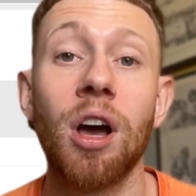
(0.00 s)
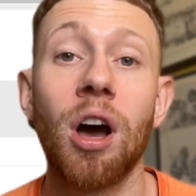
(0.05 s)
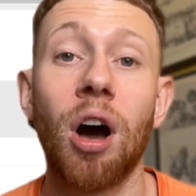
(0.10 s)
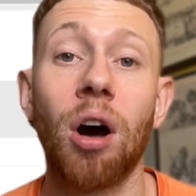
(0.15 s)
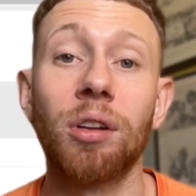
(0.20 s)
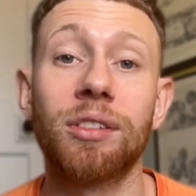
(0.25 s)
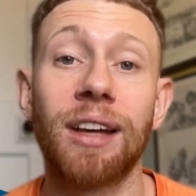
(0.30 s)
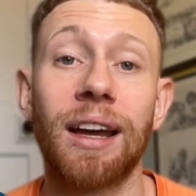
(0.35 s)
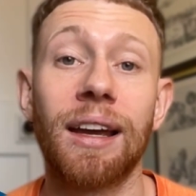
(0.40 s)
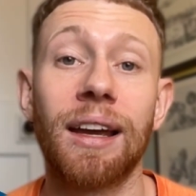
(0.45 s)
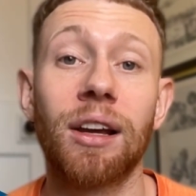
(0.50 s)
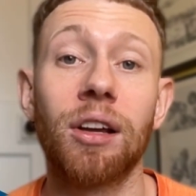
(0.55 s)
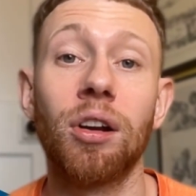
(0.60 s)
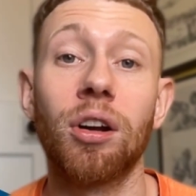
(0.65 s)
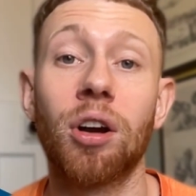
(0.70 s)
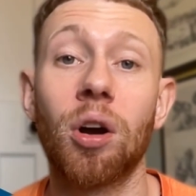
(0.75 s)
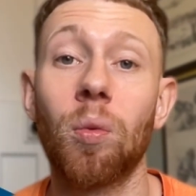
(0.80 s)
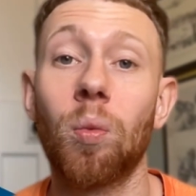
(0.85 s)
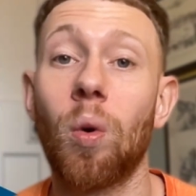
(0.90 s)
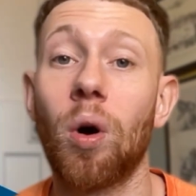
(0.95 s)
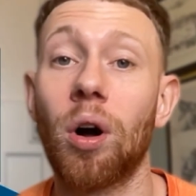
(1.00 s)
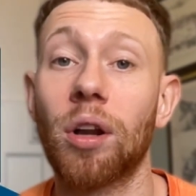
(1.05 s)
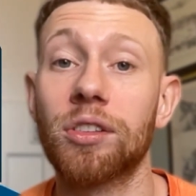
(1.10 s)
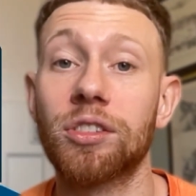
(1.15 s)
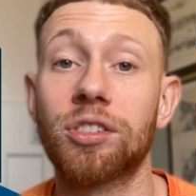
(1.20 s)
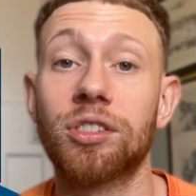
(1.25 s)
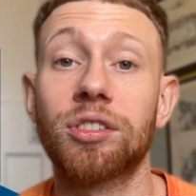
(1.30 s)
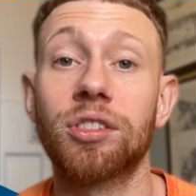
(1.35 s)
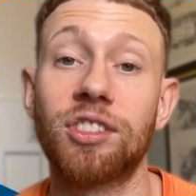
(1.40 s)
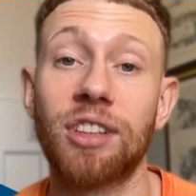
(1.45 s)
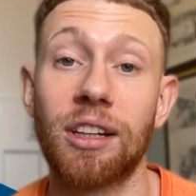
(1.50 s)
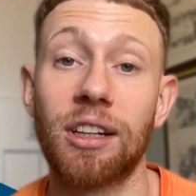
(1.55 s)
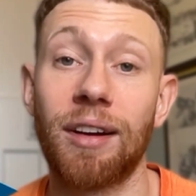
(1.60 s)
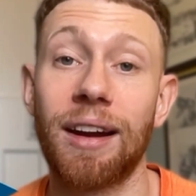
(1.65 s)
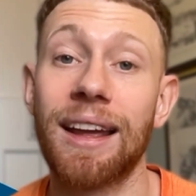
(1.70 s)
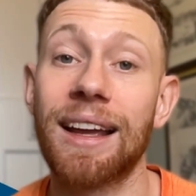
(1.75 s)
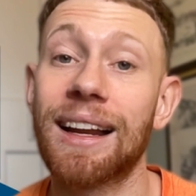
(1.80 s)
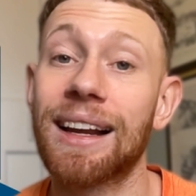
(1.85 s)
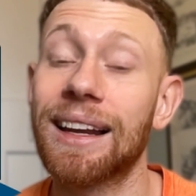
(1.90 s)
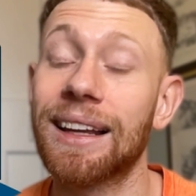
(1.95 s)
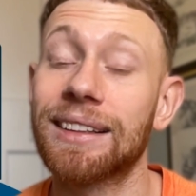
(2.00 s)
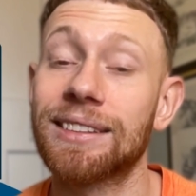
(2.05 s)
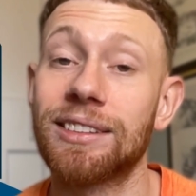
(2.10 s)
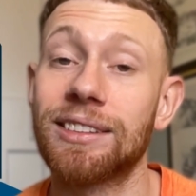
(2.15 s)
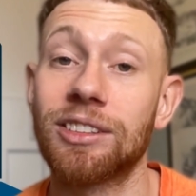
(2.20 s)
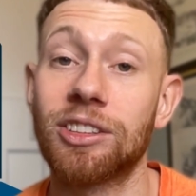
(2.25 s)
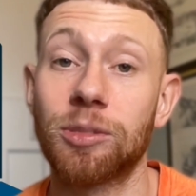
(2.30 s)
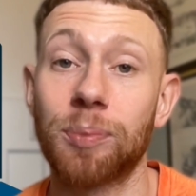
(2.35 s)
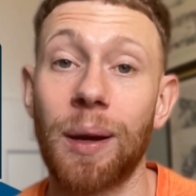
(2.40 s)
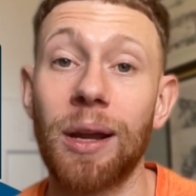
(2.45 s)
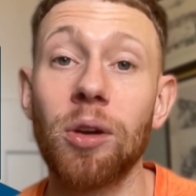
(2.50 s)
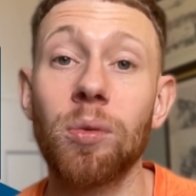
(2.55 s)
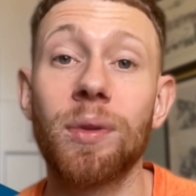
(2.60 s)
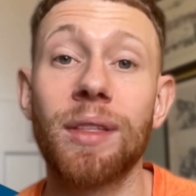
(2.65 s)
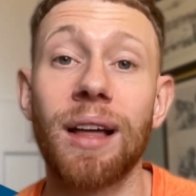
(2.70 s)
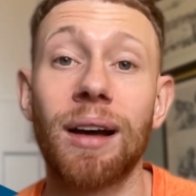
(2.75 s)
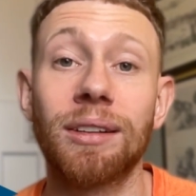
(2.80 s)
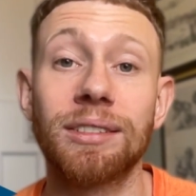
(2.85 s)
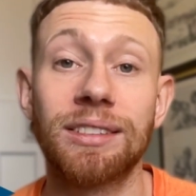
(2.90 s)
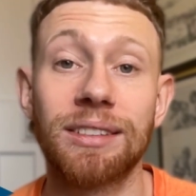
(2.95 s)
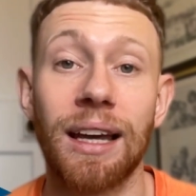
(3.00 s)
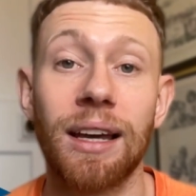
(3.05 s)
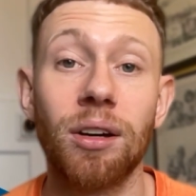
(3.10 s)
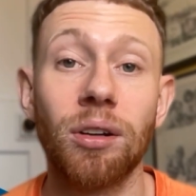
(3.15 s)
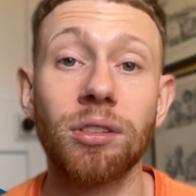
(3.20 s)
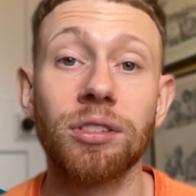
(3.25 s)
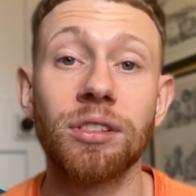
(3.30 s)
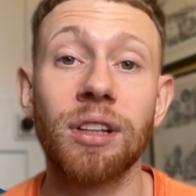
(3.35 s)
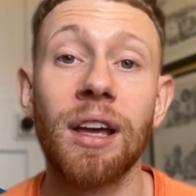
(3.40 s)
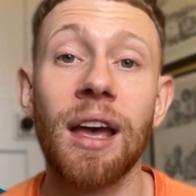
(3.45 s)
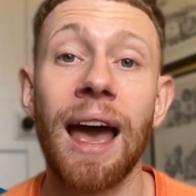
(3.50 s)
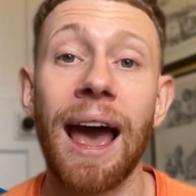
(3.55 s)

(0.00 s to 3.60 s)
I'll take a look at what's generating clicks and spend without sales,